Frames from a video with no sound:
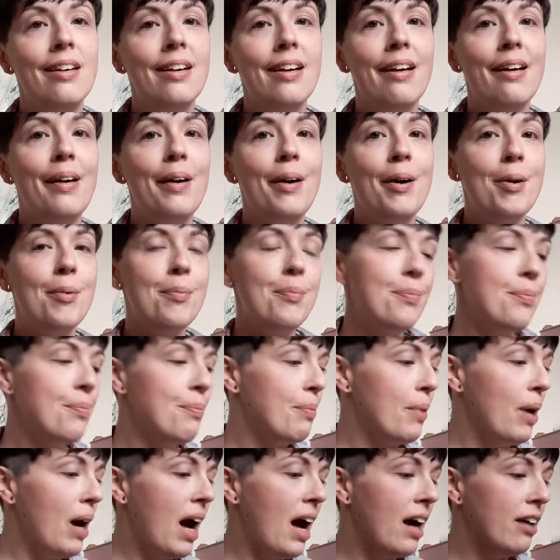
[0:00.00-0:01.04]

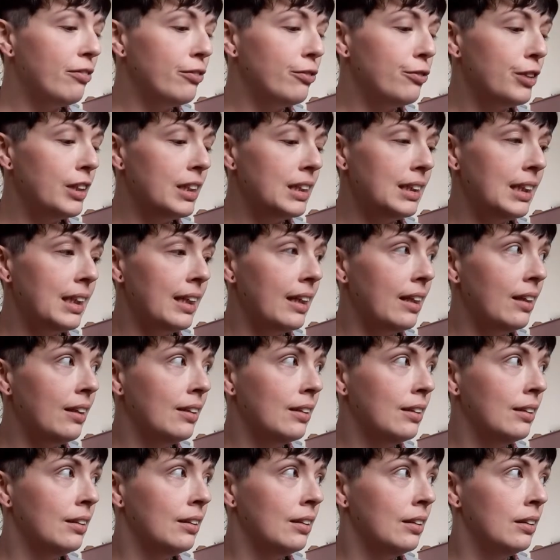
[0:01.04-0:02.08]
But I haven't really
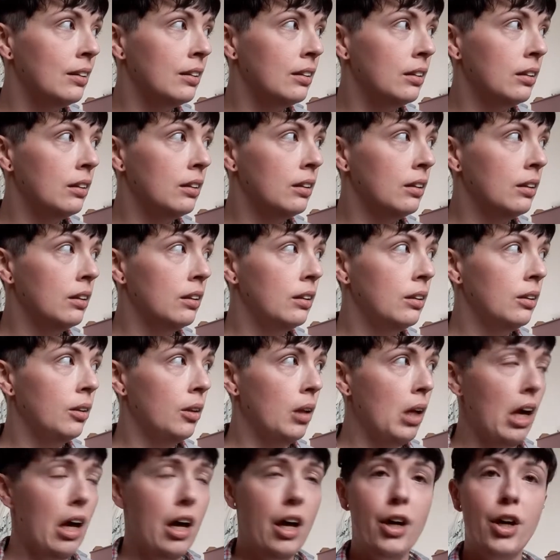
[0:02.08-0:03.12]

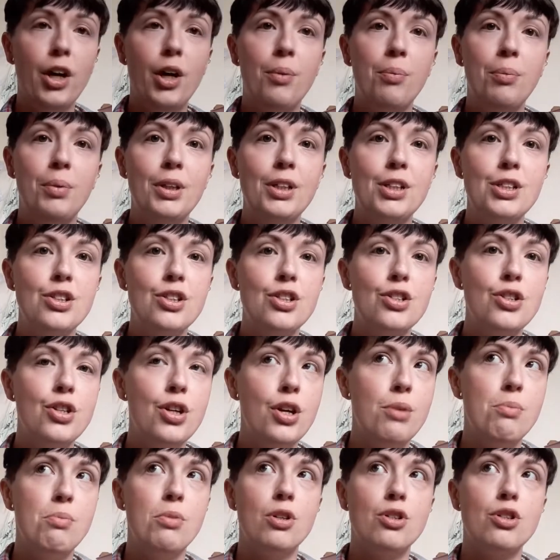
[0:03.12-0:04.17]
accomplished
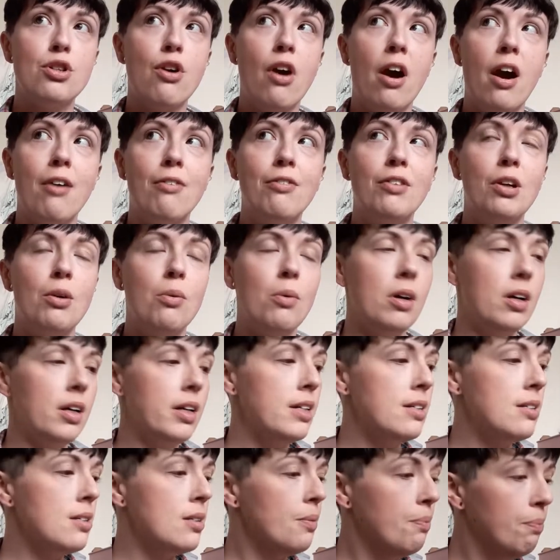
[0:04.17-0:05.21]
too much crafting
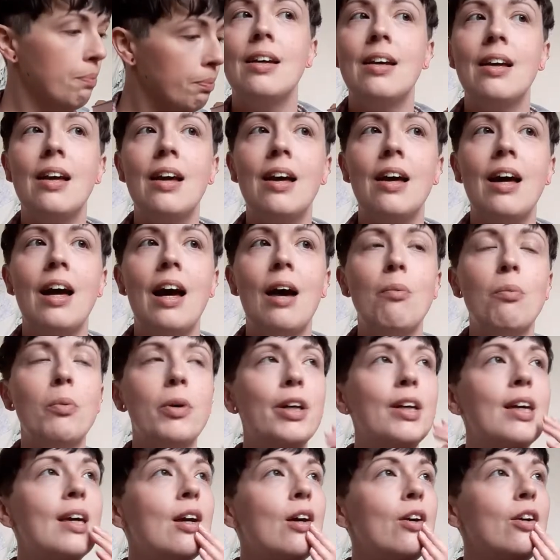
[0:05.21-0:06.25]
wise. I'm
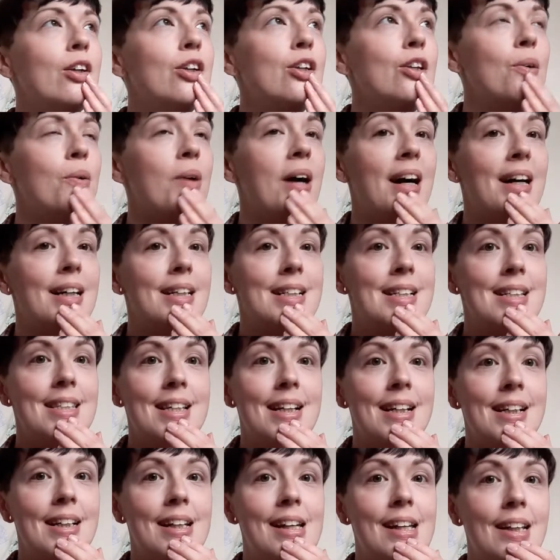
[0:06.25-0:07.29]
working on a new hat
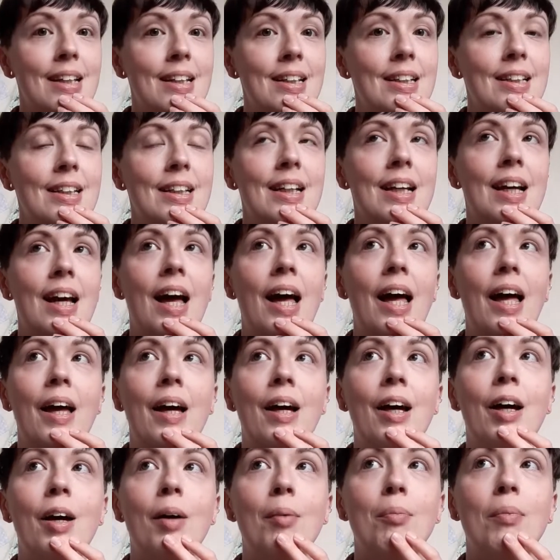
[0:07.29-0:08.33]
design,
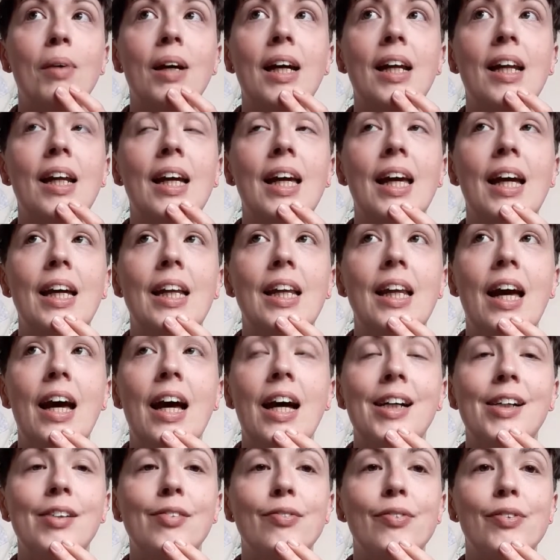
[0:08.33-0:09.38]
and I kind of
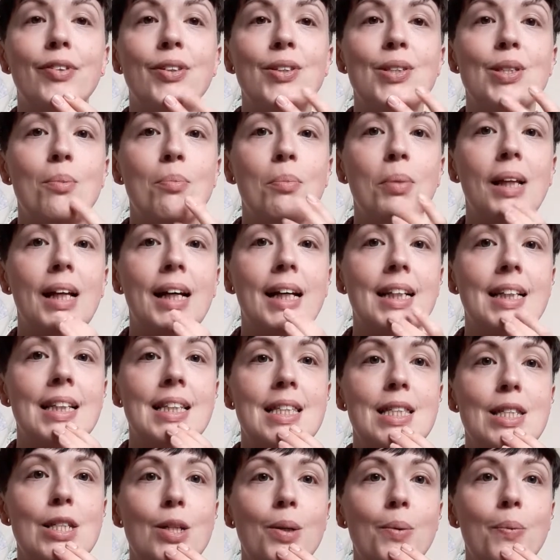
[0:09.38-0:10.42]
have some
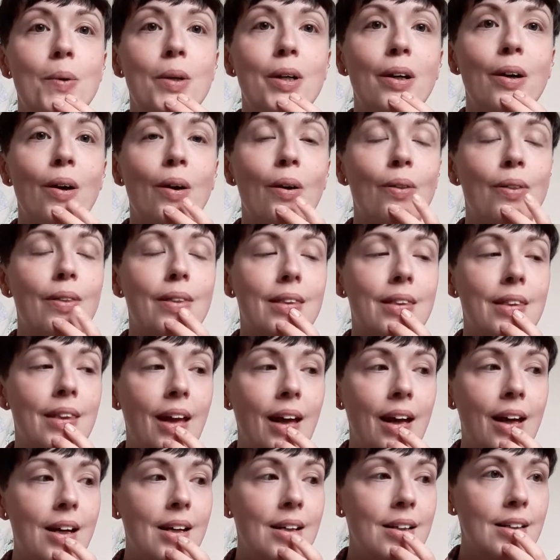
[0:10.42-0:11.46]
plans to work on
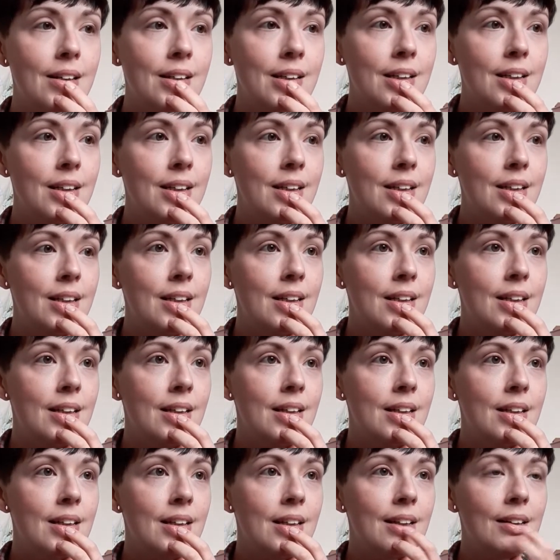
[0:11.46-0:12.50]
that
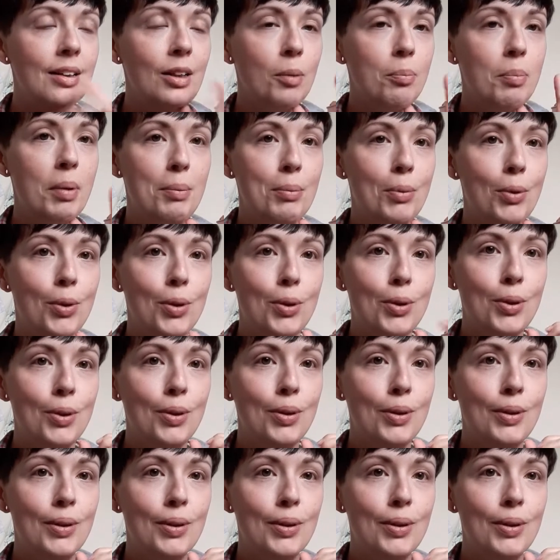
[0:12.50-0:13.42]
a little bit more.